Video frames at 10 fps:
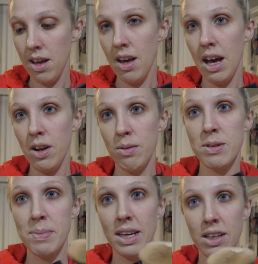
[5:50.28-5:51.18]
I know I'm
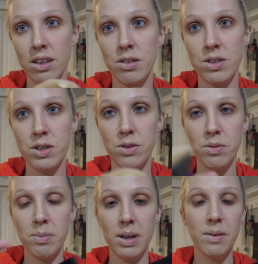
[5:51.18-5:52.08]
speaking a little
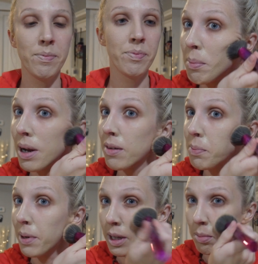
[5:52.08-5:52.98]
soon, but I was
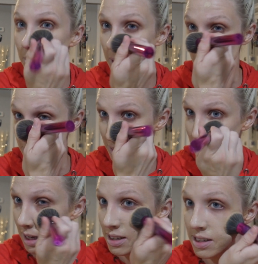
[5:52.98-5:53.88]
pretty impressed with
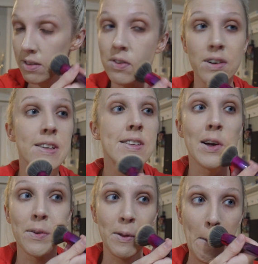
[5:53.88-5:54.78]
that difference
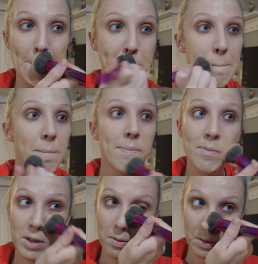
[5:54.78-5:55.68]
on the
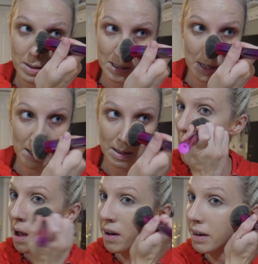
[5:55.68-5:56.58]
different side.
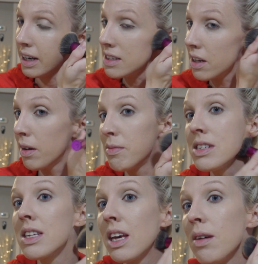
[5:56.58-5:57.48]
Alright, so I'm
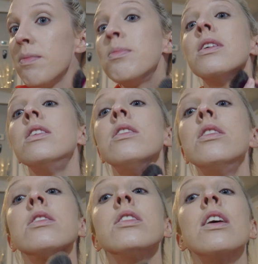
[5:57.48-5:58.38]
just keep blending
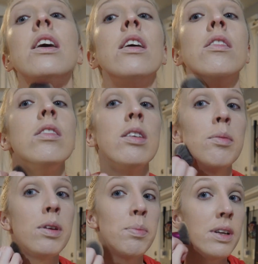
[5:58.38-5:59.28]
this out and
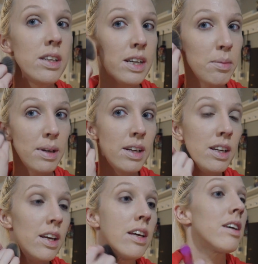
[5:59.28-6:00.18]
I'm going to put it down my
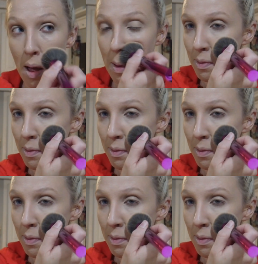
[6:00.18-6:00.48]
neck.